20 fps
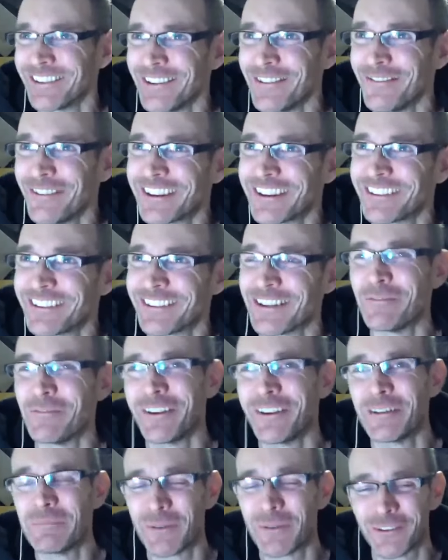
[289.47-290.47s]
because it would
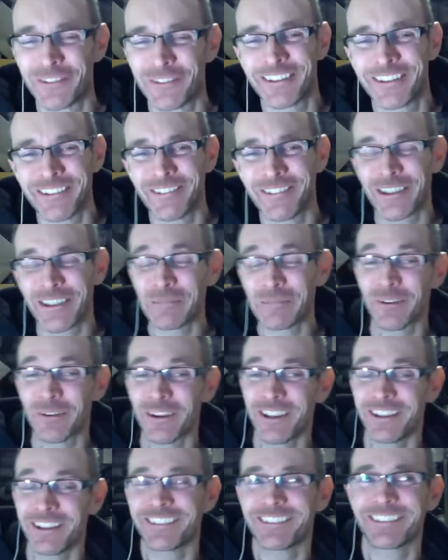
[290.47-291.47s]
be a positive thing. But
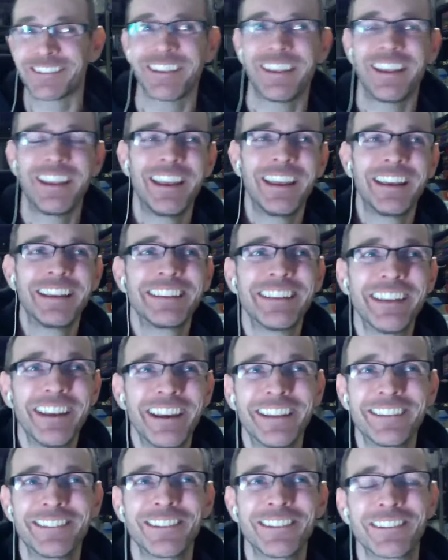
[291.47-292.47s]
it's, yeah,
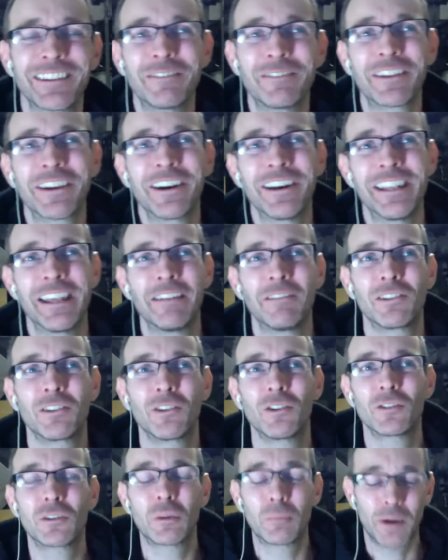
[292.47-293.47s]
it's just something I never
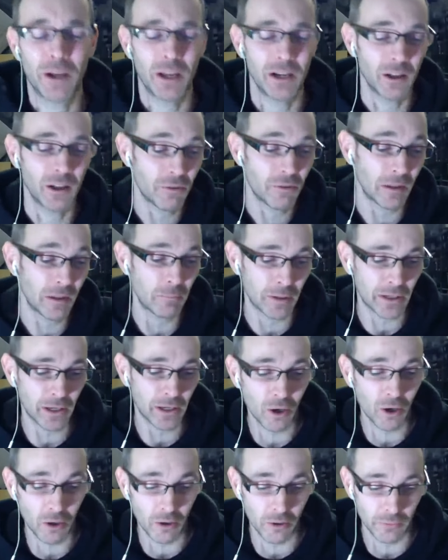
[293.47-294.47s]
talked about. And I think
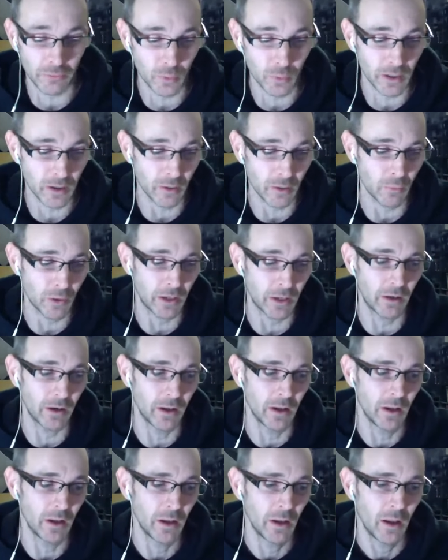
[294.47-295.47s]
because when I went
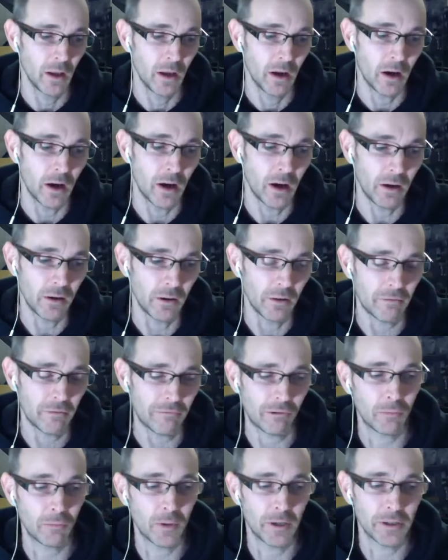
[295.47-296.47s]

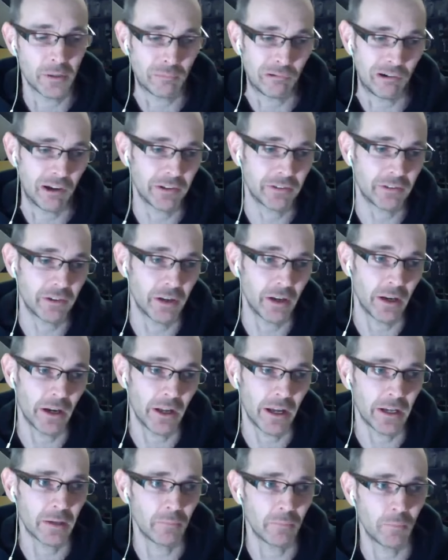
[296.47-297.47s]
through my depression and I
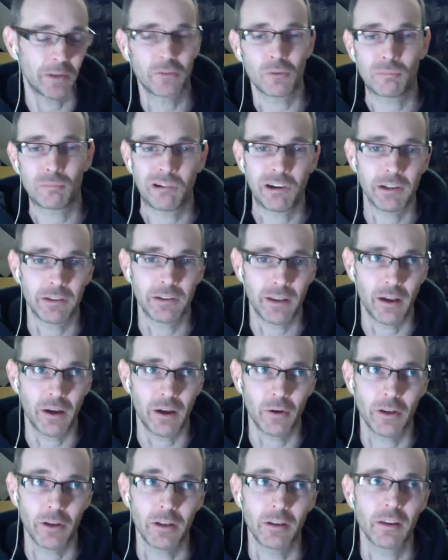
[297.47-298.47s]
had a mental
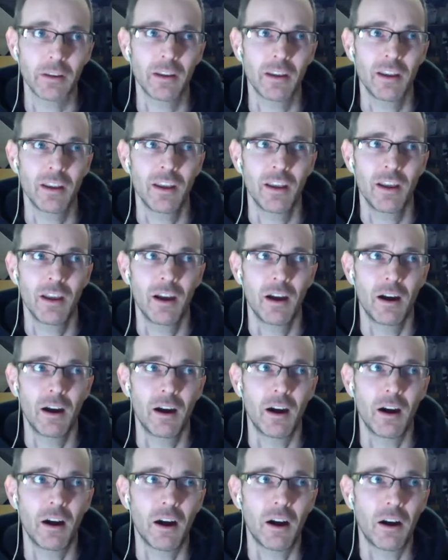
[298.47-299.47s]
breakdown and
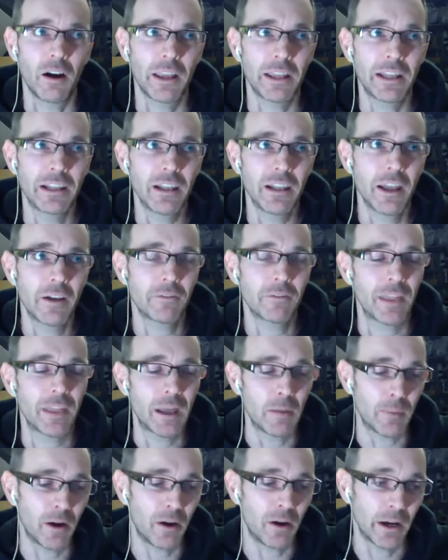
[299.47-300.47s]
I left that
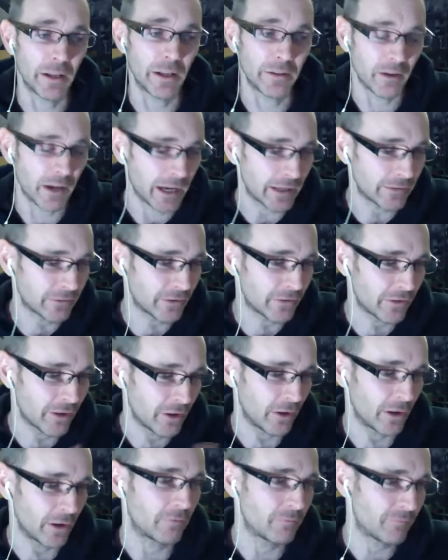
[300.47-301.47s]
behind. I had to
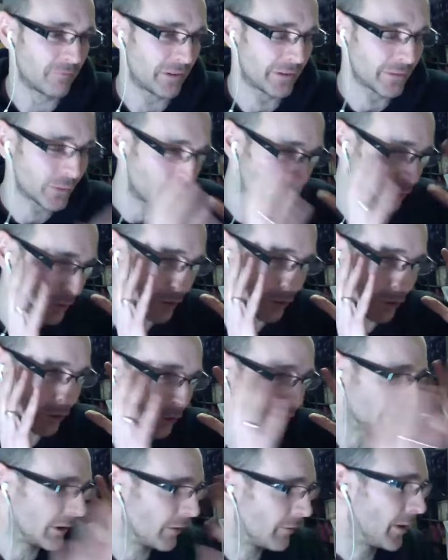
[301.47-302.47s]
turn a physical
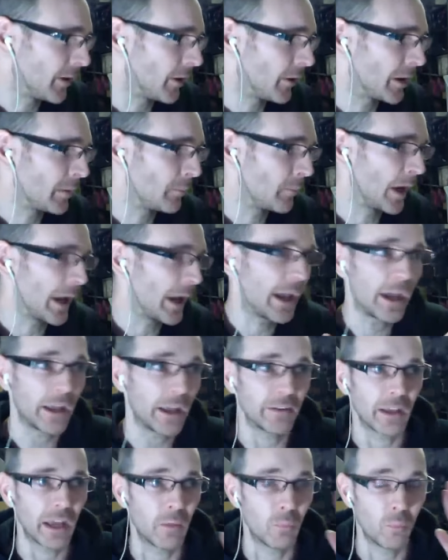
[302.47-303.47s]
corner, it felt in my head,
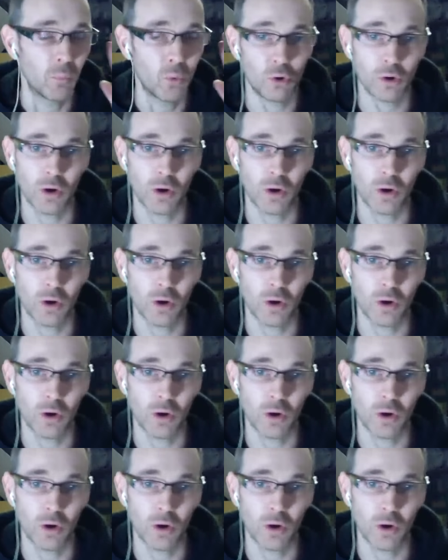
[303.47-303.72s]
and walk